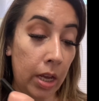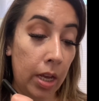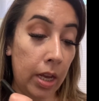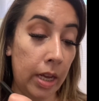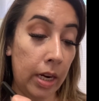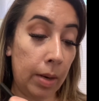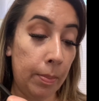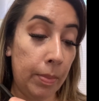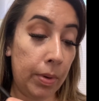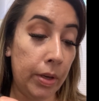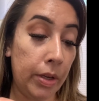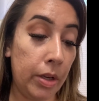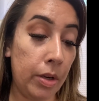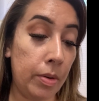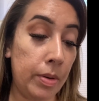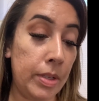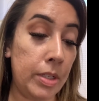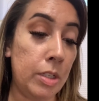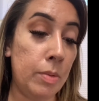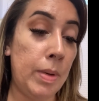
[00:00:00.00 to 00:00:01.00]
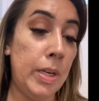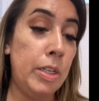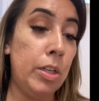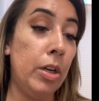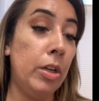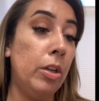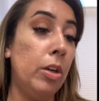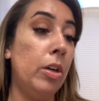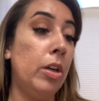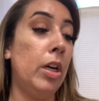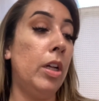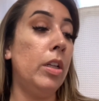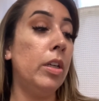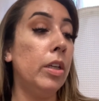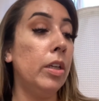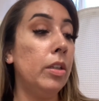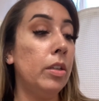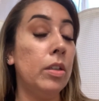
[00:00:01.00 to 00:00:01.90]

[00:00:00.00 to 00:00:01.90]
and I'm gonna go into my darker color.